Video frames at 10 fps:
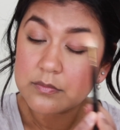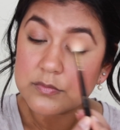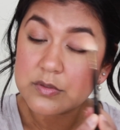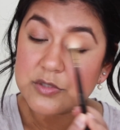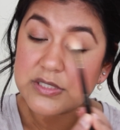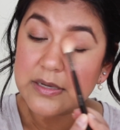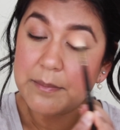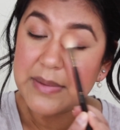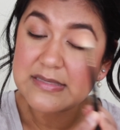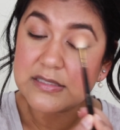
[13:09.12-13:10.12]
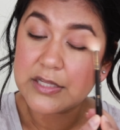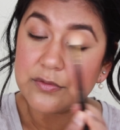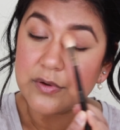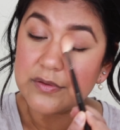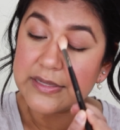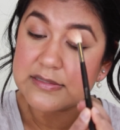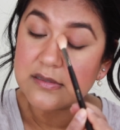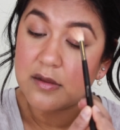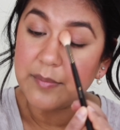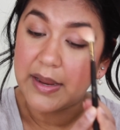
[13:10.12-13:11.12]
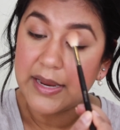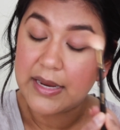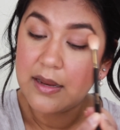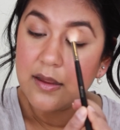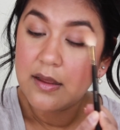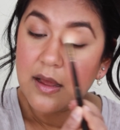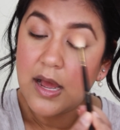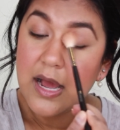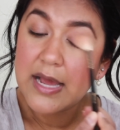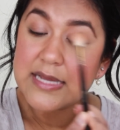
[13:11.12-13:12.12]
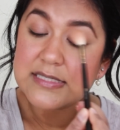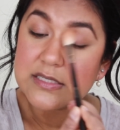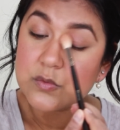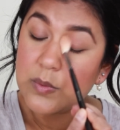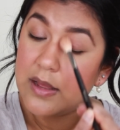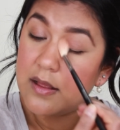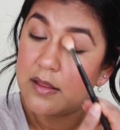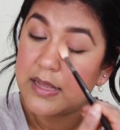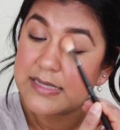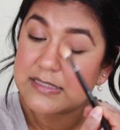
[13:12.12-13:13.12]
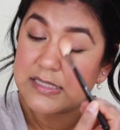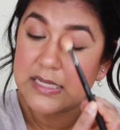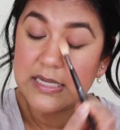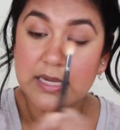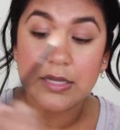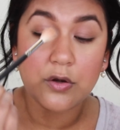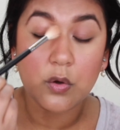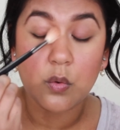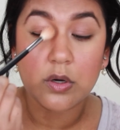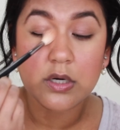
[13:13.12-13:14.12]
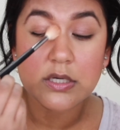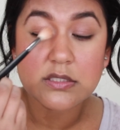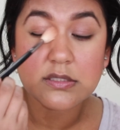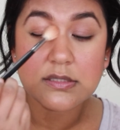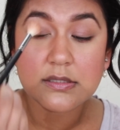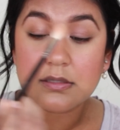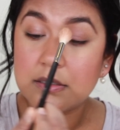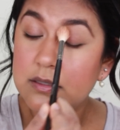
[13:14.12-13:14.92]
So I'm just gonna messily throw this on my eyes as well as the inner corners.